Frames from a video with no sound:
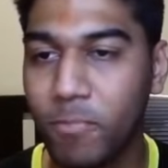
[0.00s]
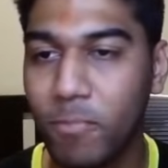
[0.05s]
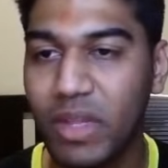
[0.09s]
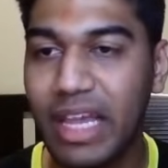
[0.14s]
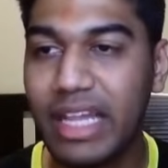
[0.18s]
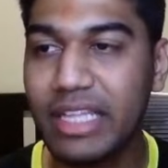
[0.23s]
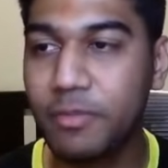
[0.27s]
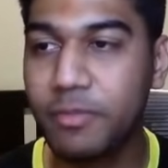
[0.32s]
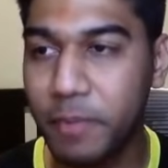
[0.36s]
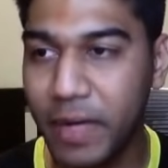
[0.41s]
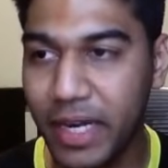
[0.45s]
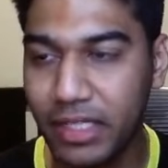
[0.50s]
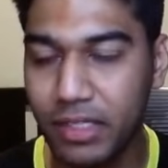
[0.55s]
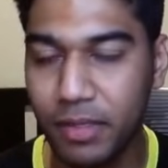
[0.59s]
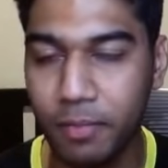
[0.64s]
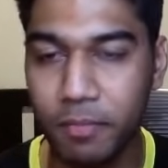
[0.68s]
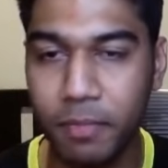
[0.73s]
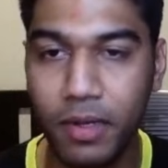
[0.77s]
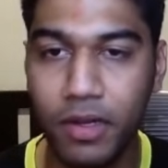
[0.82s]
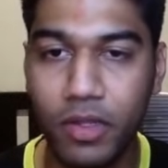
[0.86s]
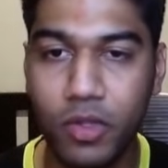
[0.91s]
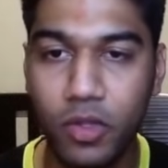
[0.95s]
It's pretty
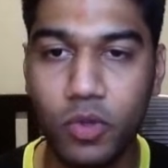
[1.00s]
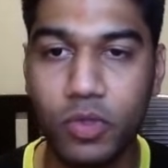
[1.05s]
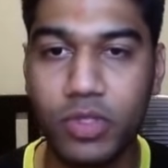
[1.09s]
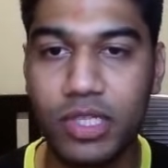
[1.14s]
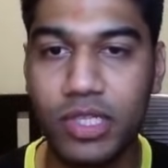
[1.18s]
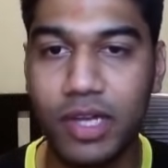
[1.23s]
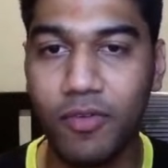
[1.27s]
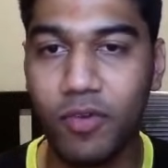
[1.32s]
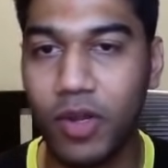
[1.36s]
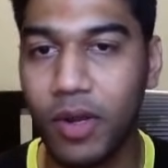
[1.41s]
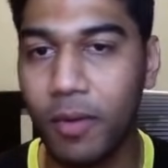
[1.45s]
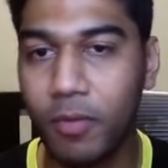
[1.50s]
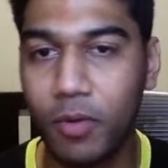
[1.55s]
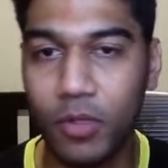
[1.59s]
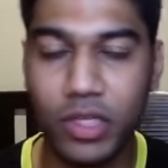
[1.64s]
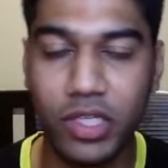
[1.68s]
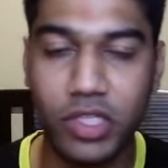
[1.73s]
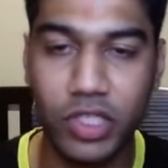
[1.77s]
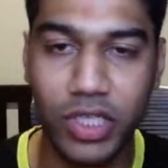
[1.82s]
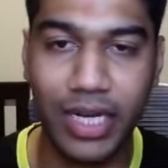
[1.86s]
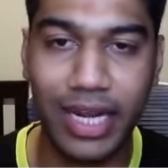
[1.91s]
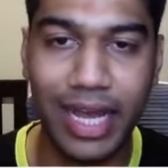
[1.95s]
simple. You just have to come to
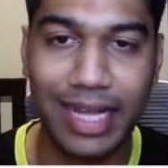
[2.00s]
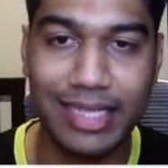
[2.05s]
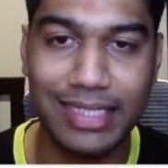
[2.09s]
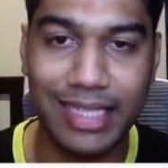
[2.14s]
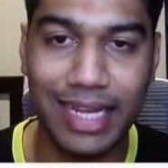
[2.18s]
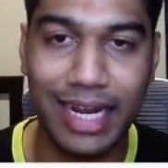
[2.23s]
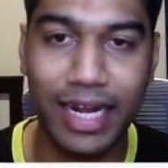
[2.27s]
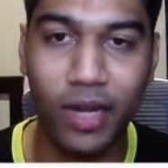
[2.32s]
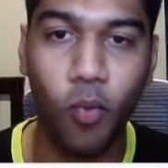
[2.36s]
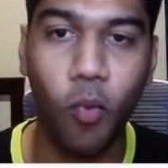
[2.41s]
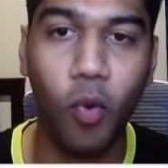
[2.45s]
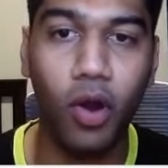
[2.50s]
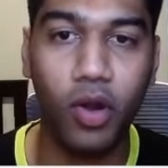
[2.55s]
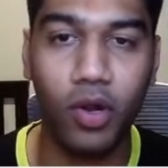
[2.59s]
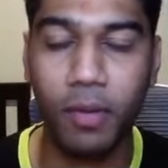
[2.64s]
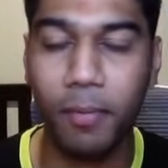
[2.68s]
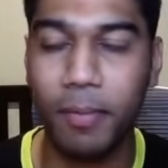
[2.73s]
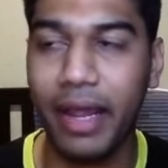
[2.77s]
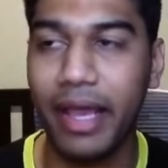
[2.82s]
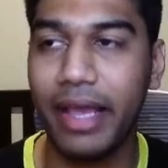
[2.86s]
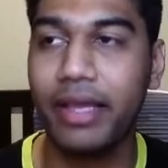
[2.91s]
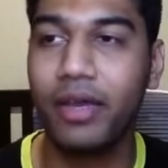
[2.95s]
this sheet and select want to
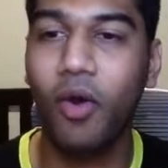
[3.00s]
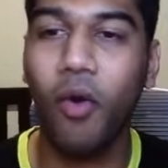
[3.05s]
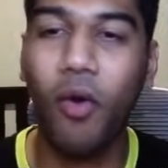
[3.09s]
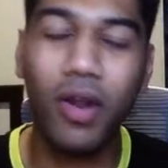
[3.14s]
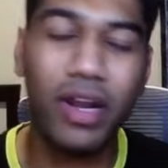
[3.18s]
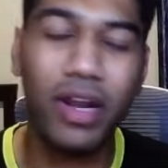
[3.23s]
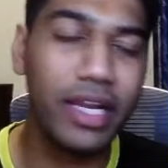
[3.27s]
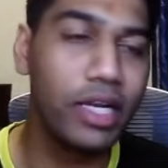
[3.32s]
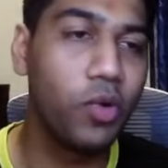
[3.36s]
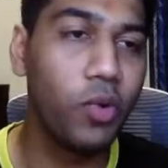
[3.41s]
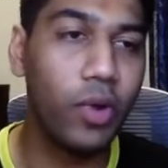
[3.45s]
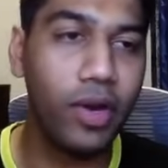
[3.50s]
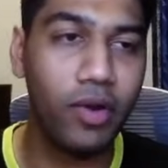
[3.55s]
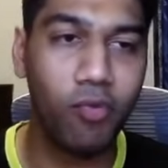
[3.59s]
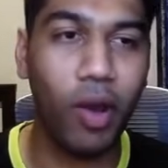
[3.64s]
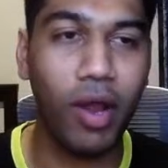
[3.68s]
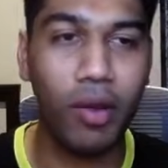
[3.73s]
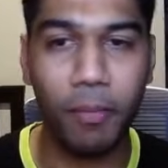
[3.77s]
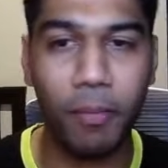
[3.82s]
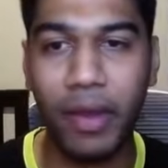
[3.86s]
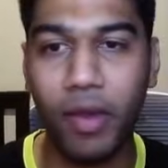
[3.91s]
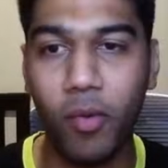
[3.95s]
apply. Only do it
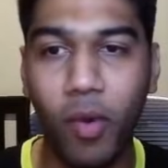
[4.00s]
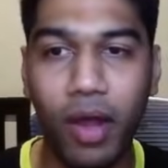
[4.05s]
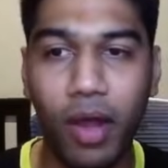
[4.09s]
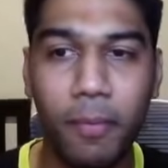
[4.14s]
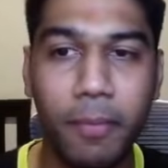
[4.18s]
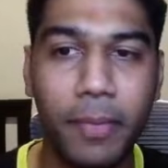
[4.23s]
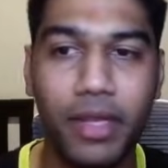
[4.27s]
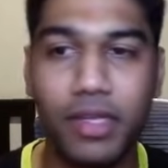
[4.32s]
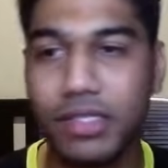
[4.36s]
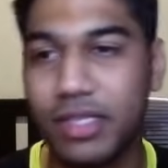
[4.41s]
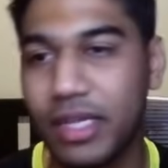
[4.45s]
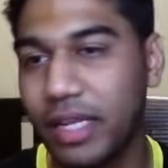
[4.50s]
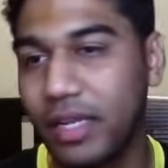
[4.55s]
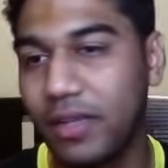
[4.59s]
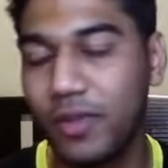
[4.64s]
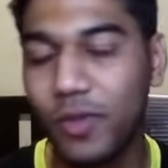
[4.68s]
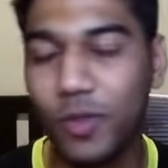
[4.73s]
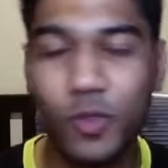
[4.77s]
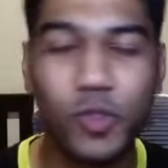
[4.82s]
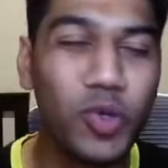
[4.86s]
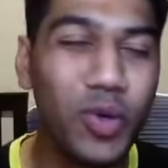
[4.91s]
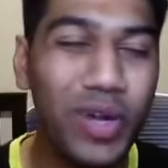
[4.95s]
one by one, because again,
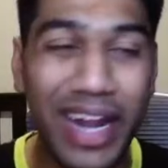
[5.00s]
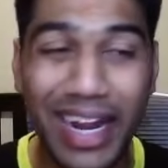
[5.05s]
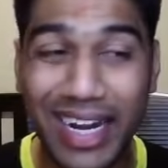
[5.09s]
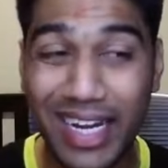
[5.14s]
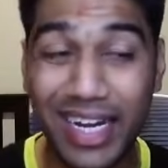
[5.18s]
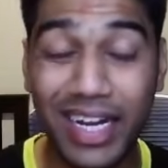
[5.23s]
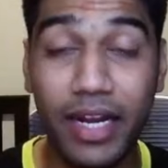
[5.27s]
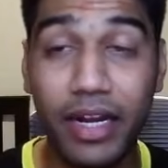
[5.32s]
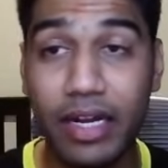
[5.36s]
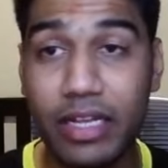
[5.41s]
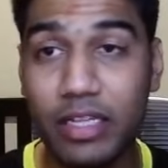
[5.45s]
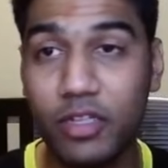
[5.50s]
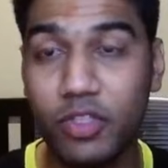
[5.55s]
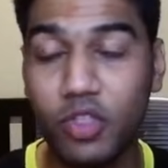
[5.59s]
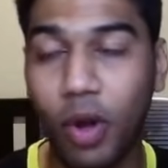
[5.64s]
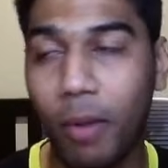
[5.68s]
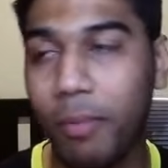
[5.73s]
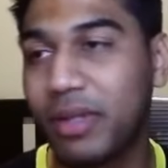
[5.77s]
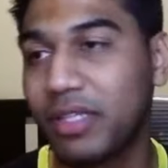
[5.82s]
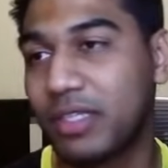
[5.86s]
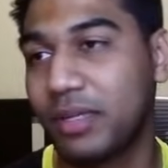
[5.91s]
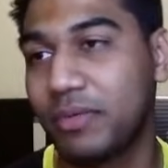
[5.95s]
you should technically read the
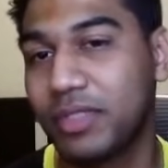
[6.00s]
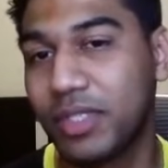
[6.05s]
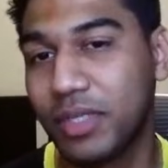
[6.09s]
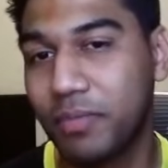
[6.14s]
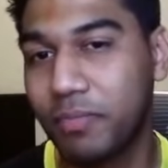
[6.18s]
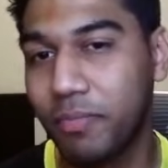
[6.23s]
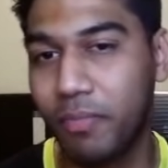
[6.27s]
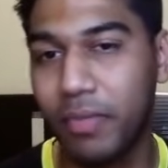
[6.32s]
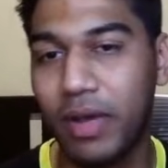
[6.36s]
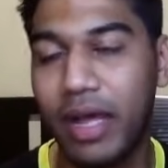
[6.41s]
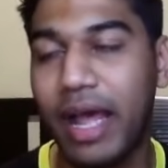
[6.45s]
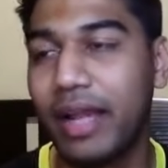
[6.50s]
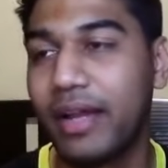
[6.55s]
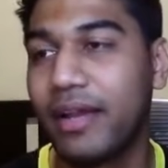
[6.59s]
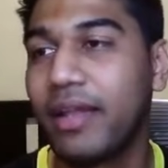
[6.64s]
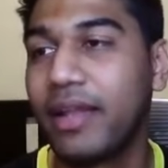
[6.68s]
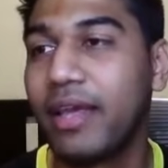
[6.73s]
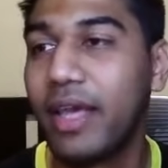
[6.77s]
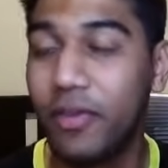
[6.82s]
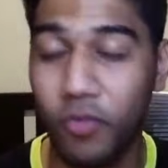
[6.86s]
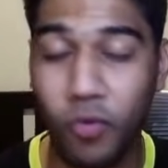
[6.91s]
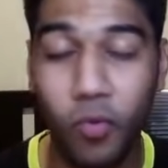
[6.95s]
job description, and
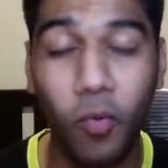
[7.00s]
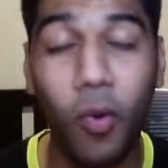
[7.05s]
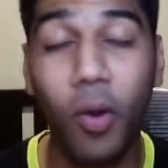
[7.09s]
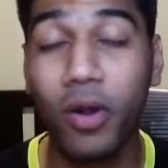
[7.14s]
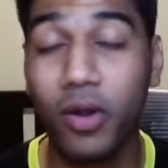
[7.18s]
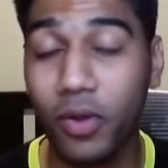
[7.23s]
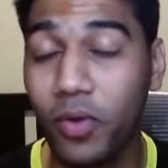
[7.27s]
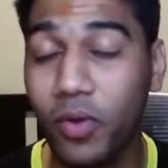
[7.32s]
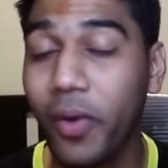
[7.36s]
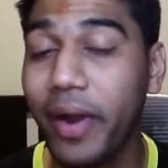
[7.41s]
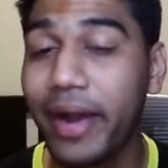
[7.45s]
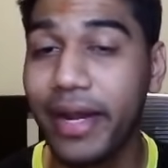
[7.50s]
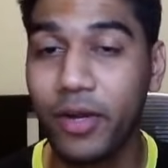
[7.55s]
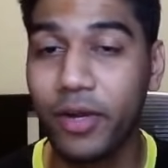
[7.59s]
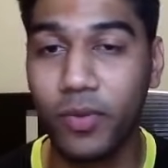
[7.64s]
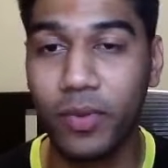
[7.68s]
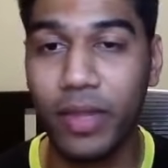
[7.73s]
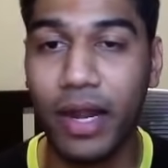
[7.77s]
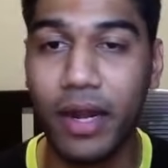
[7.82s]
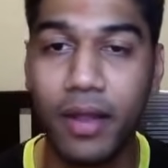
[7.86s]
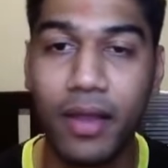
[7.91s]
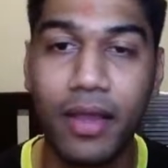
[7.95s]
if you want to, go ahead and do
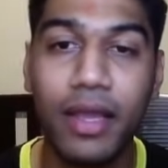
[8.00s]
that.